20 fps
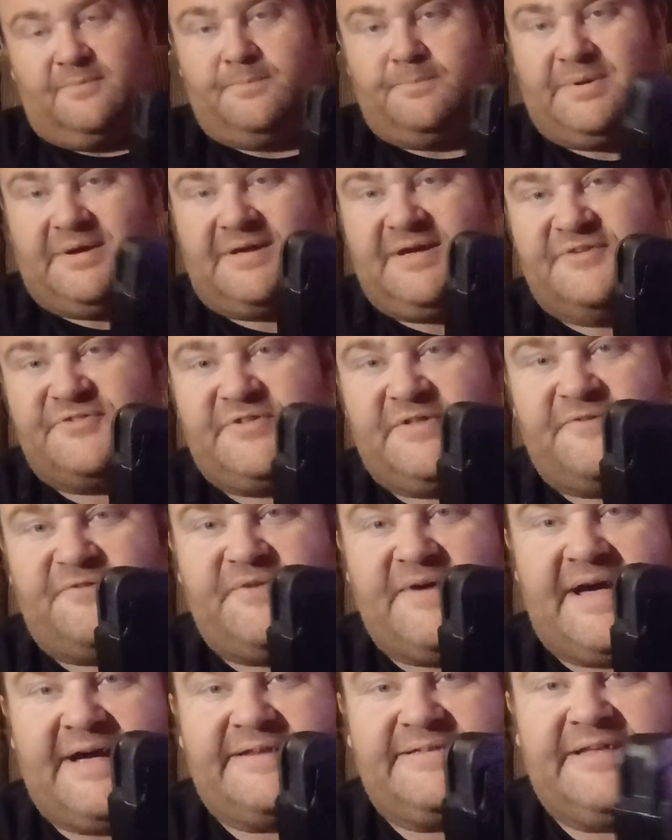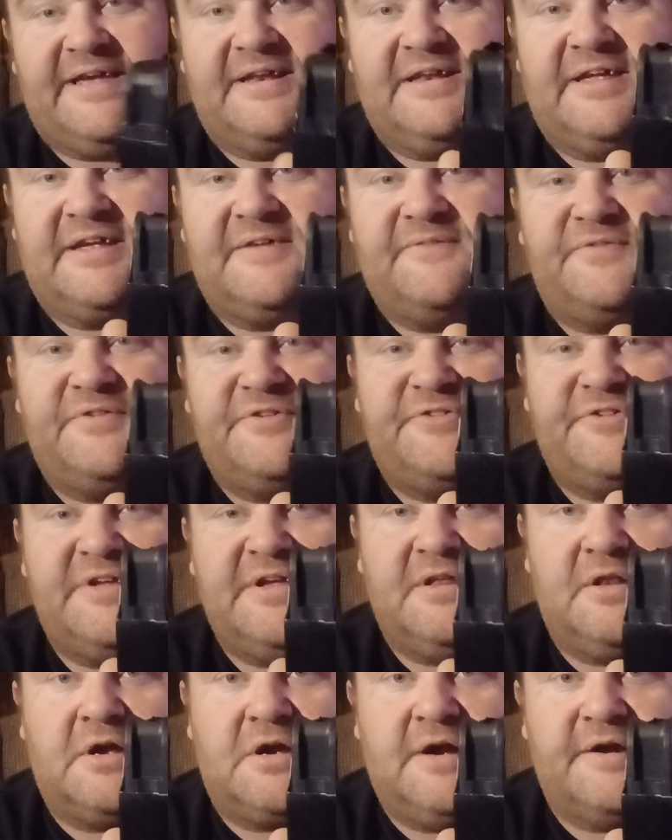because of the fact that, like, if you see
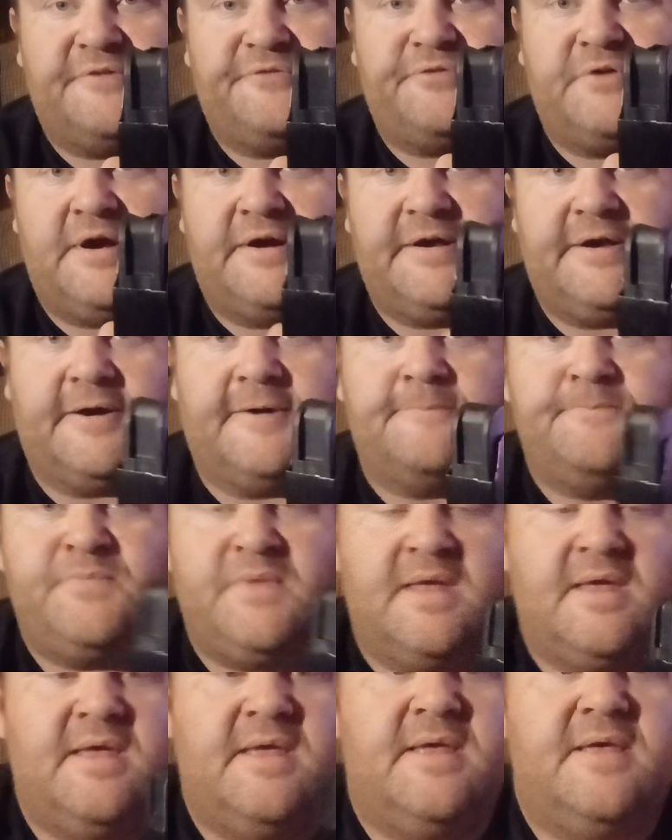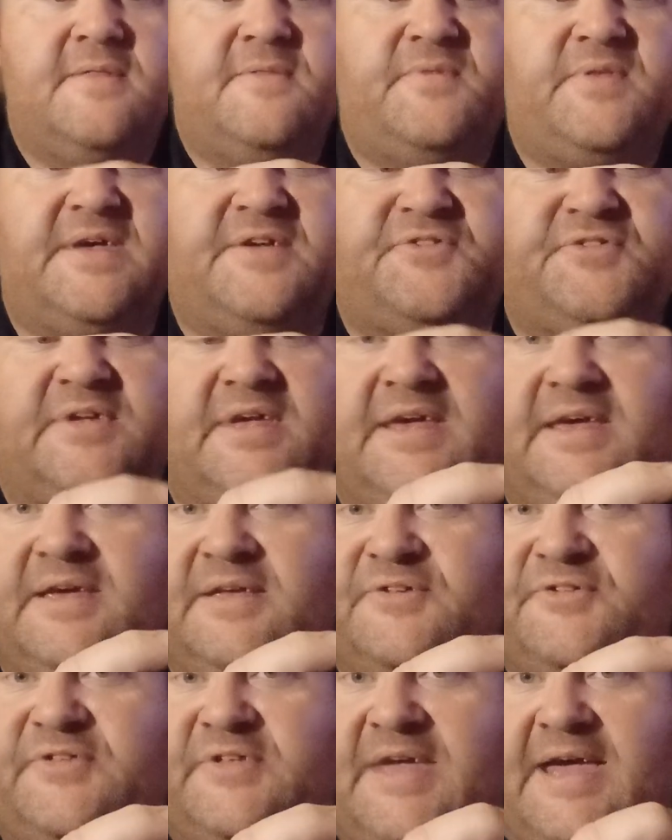it, look on the front here, this
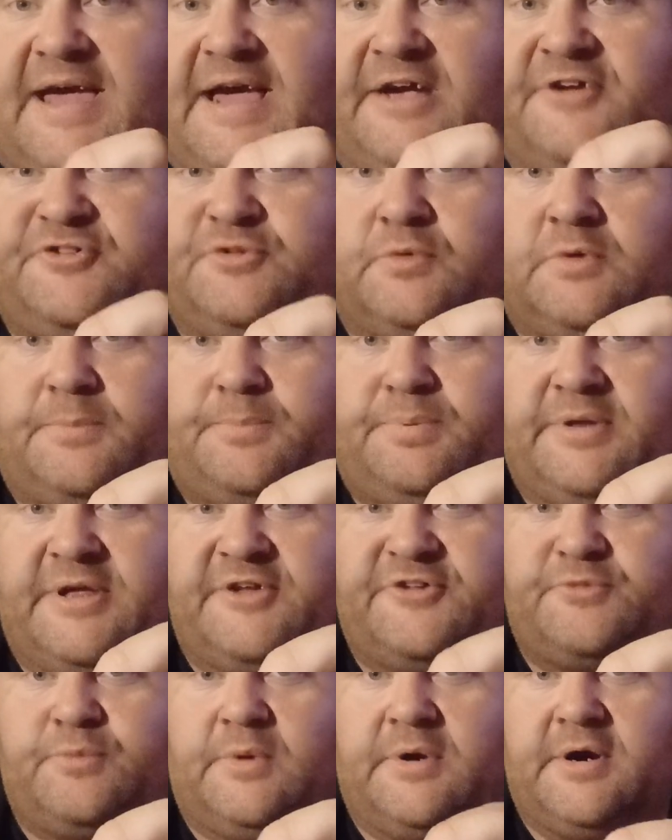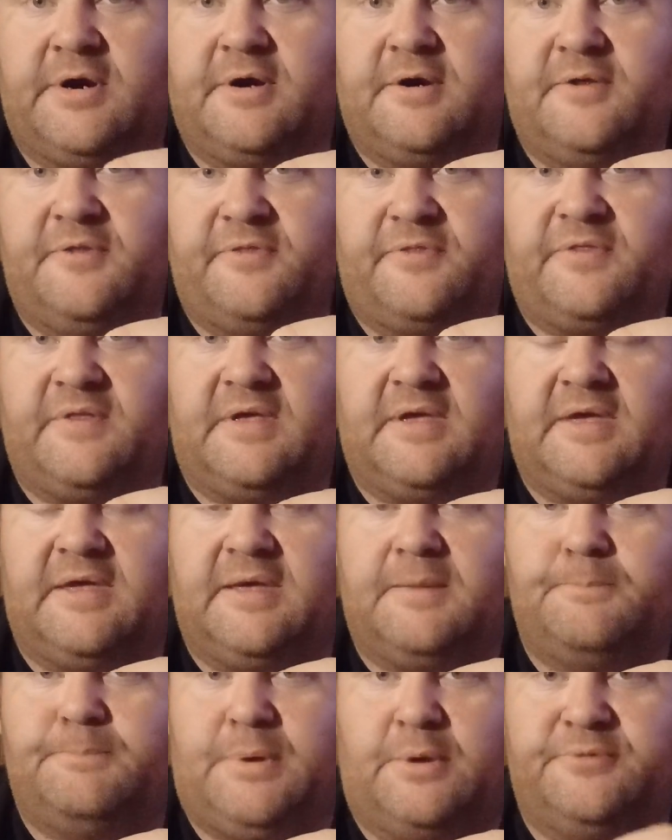is the actual place where
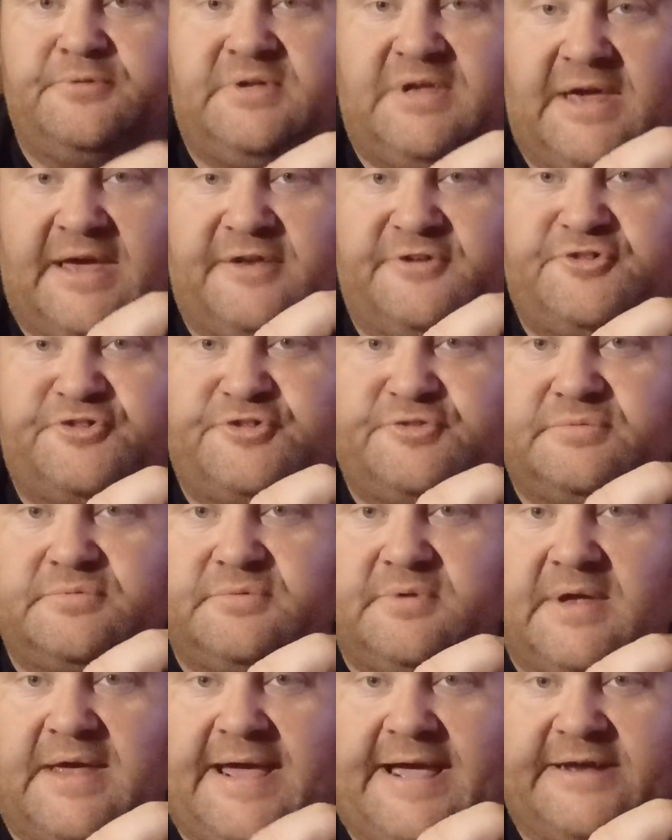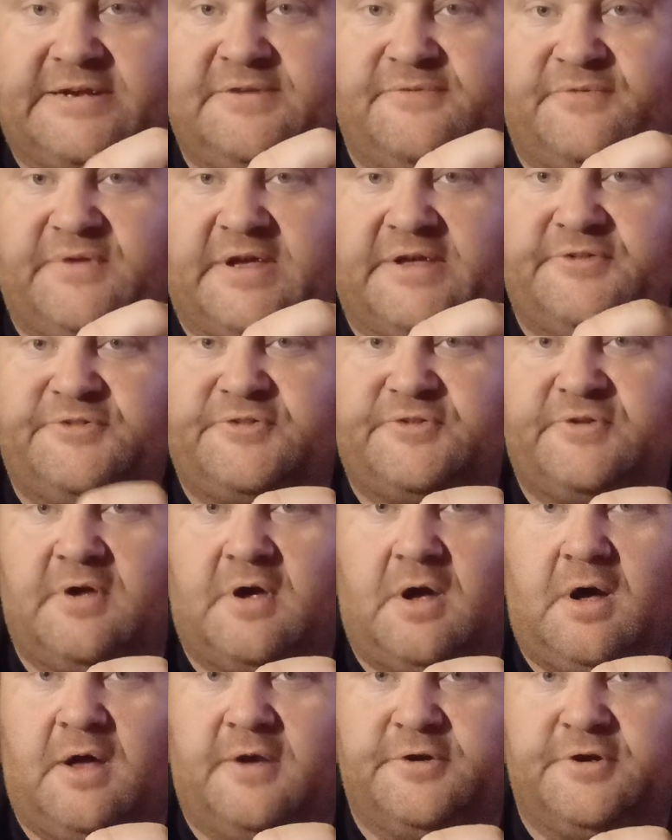the bolt catch activates
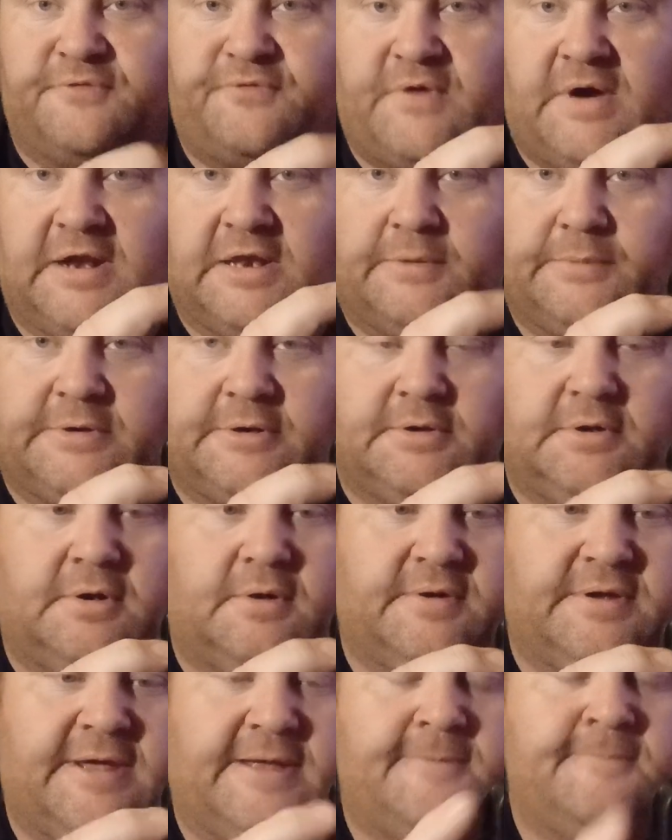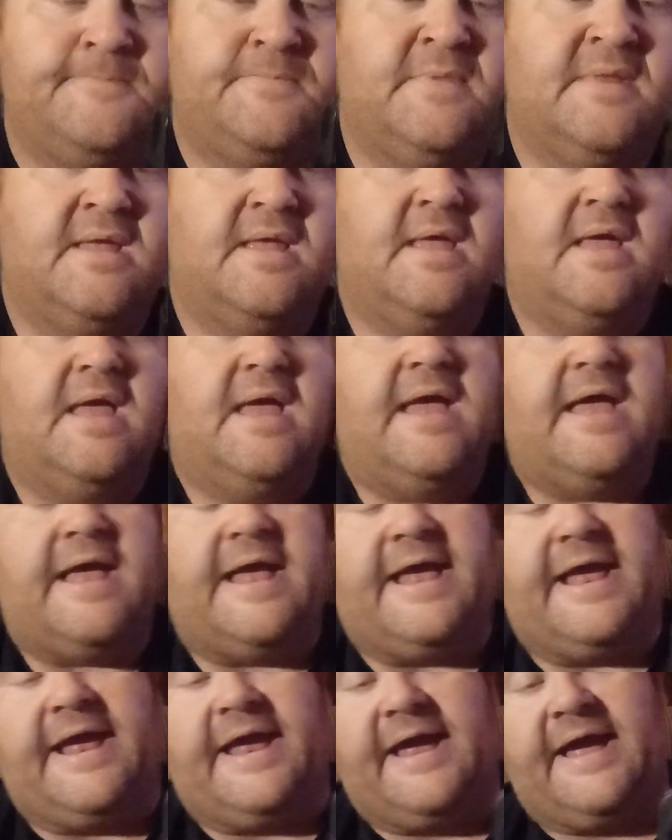on your follower, okay?
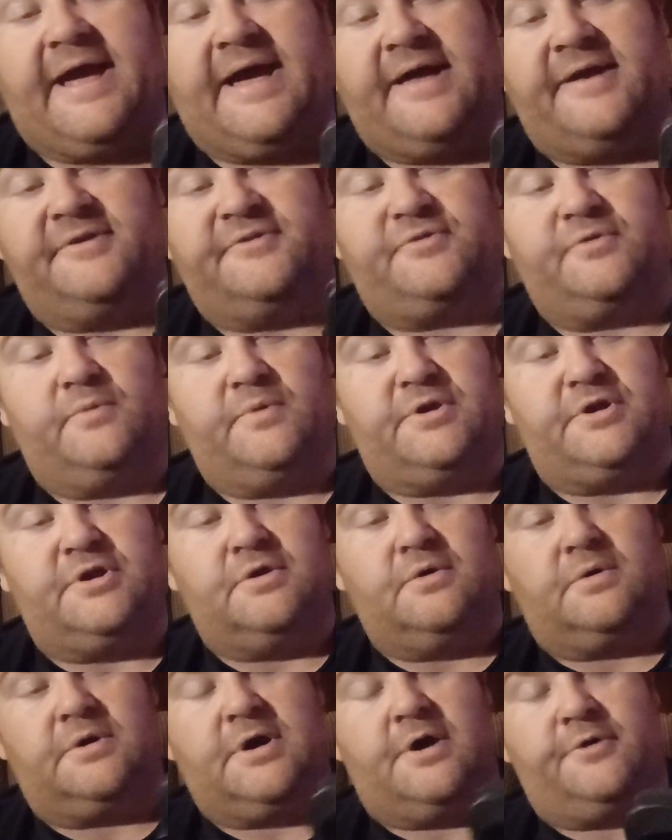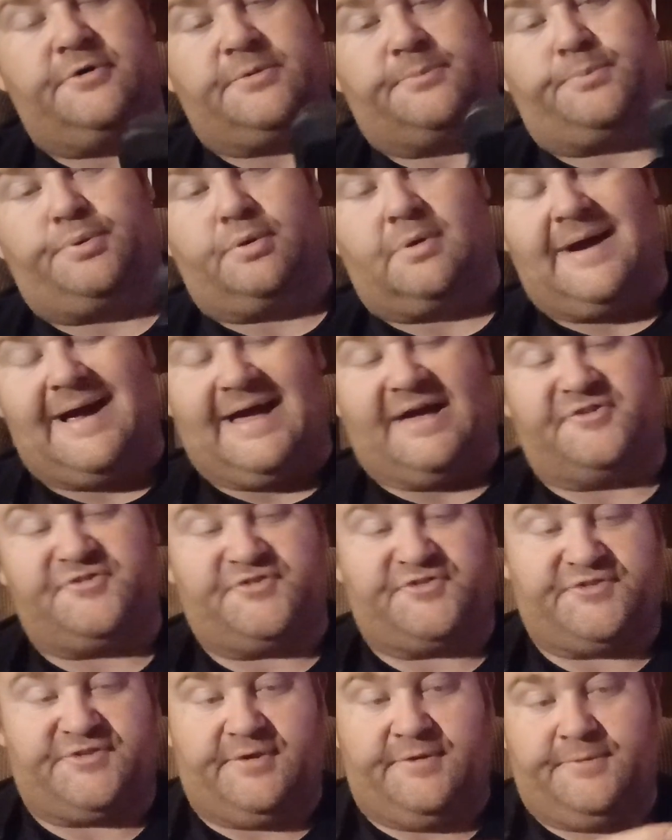And when you go to
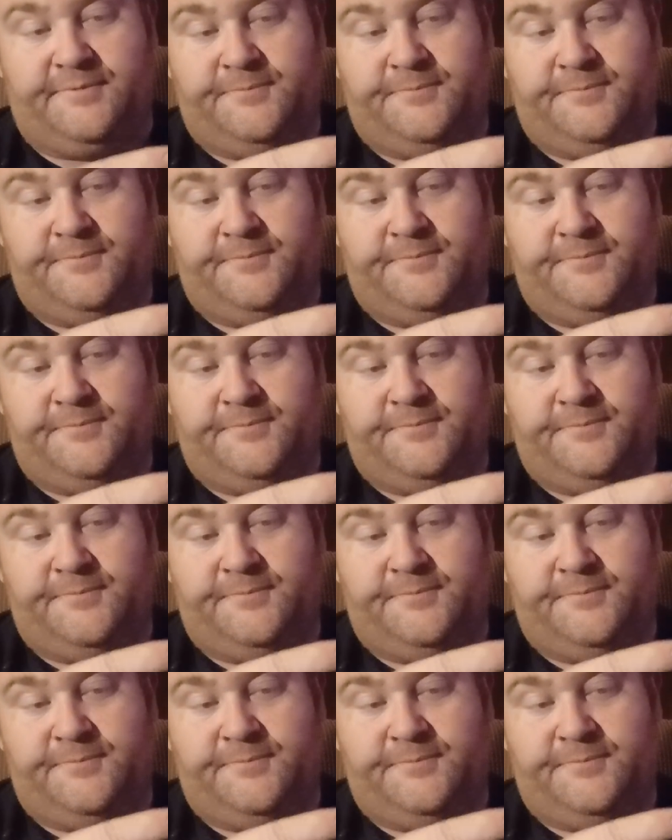press